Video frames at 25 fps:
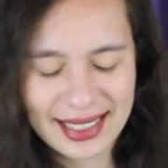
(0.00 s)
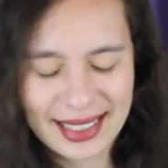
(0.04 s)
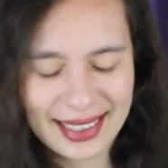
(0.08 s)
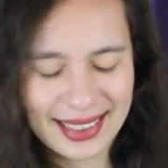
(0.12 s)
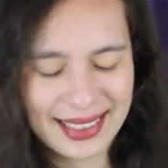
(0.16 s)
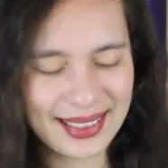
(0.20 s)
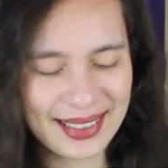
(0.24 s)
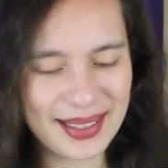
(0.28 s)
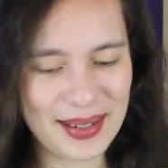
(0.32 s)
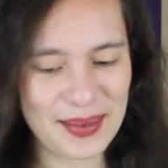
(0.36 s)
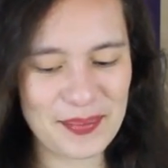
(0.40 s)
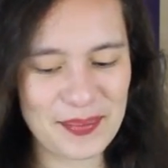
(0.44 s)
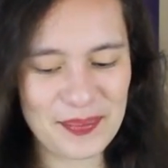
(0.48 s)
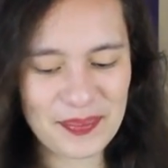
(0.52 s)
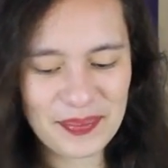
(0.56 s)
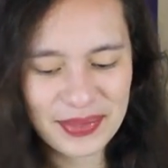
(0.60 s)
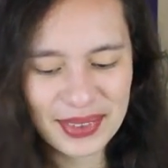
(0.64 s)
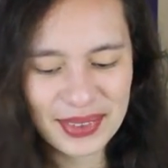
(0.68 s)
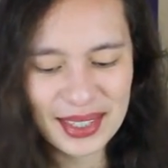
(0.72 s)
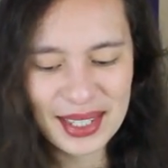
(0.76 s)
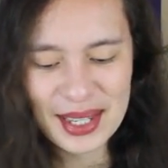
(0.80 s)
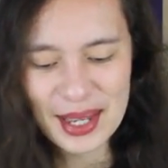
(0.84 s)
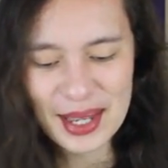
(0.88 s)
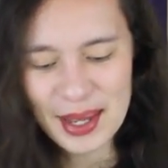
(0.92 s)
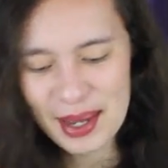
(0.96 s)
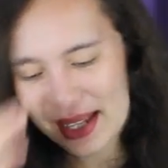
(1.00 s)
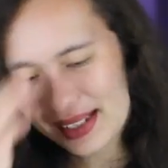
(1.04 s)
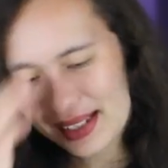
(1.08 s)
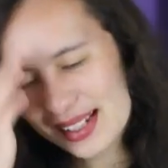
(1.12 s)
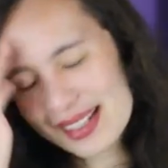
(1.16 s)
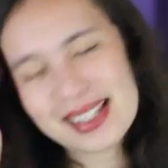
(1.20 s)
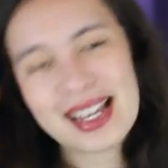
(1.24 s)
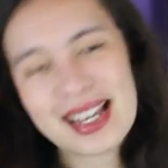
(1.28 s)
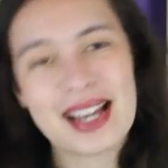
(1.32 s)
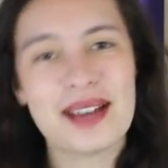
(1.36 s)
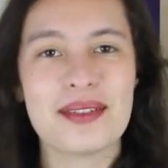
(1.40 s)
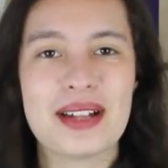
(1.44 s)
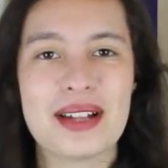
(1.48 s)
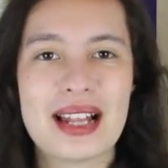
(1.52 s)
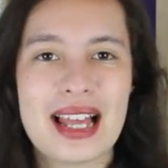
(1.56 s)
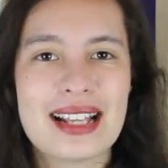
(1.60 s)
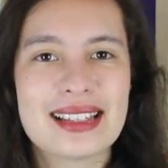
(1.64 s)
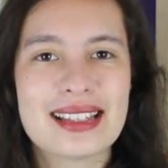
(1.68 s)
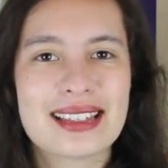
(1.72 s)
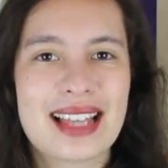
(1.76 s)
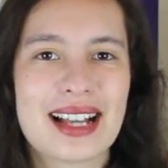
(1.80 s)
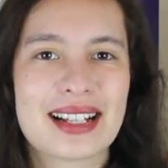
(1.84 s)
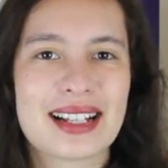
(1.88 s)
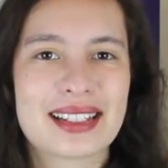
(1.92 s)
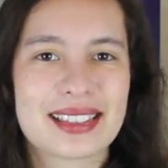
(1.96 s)
I like
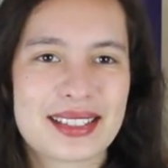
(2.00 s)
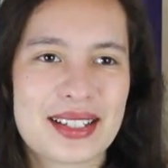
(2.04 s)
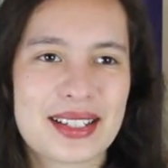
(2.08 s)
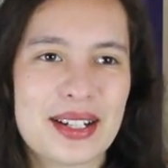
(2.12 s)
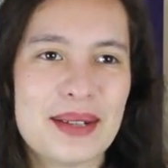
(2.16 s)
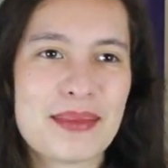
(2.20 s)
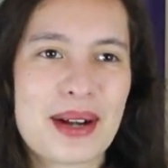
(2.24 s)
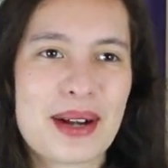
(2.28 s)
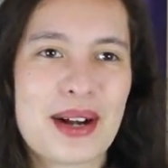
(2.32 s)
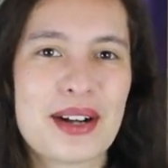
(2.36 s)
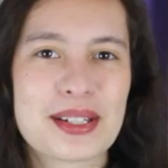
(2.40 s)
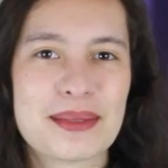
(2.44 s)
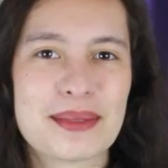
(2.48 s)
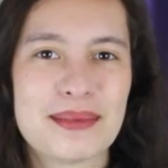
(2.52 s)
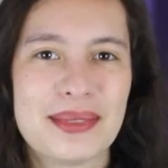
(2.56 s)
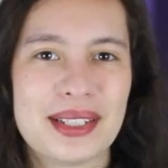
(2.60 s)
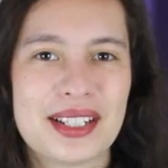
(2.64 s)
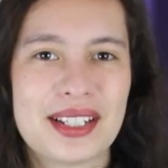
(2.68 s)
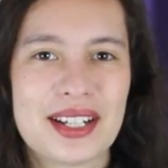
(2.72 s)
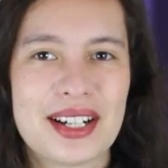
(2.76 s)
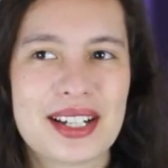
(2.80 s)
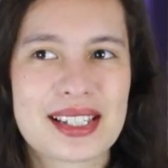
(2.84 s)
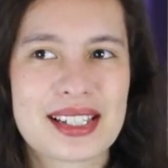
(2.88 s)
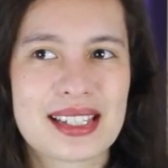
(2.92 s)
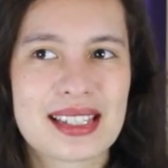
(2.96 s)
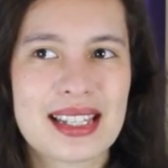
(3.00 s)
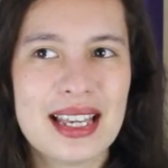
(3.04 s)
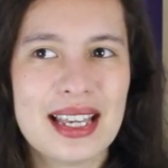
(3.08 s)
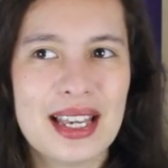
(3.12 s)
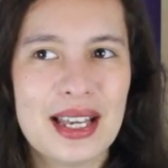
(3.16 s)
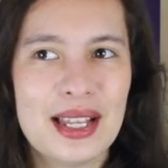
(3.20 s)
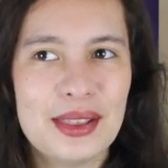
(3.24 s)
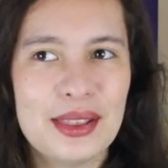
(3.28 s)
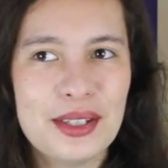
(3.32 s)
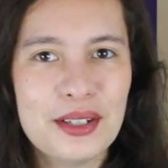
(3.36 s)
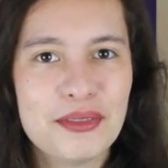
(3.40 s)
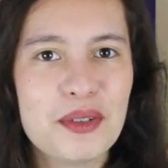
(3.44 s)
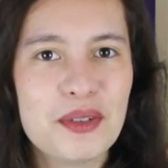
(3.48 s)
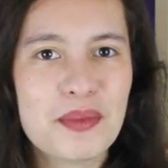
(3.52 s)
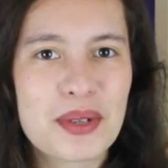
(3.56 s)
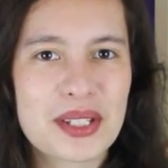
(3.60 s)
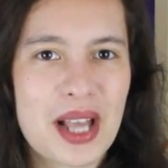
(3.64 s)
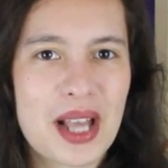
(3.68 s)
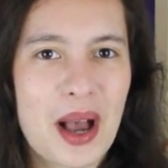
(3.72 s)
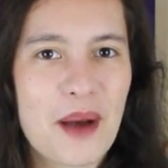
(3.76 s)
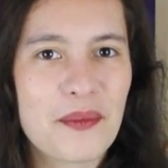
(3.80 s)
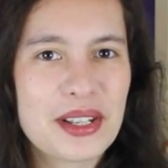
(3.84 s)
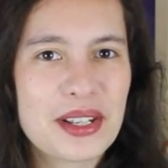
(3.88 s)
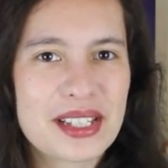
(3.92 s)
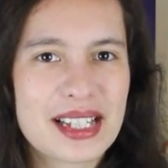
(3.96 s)
that comparison because Luffy was
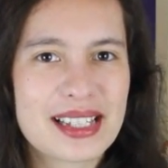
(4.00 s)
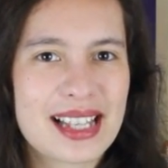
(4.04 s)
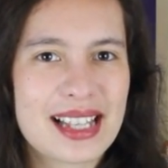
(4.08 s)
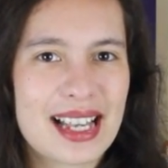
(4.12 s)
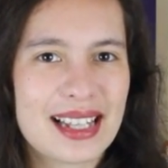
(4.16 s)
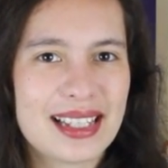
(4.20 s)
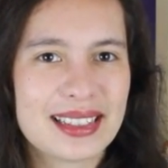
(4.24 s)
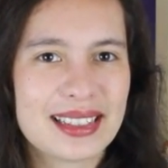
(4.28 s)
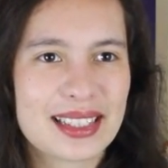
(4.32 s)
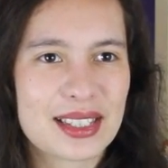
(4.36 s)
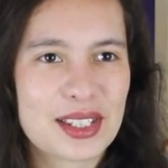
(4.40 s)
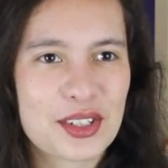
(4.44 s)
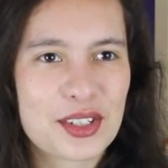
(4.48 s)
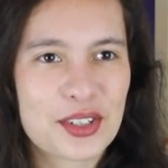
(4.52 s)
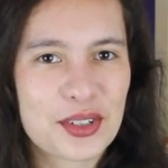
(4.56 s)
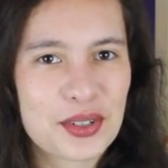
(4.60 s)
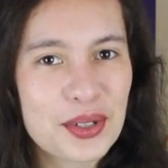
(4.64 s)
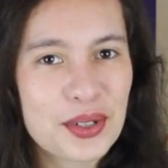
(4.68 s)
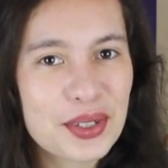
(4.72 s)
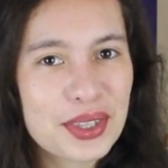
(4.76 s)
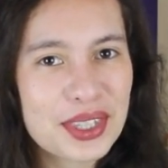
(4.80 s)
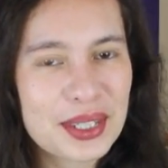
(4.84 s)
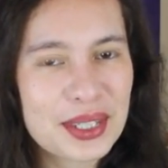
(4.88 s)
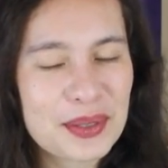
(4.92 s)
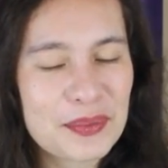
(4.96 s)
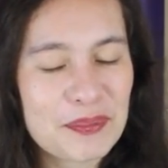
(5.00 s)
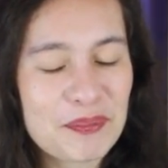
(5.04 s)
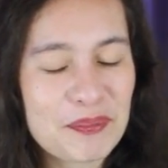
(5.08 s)
obviously telling the truth,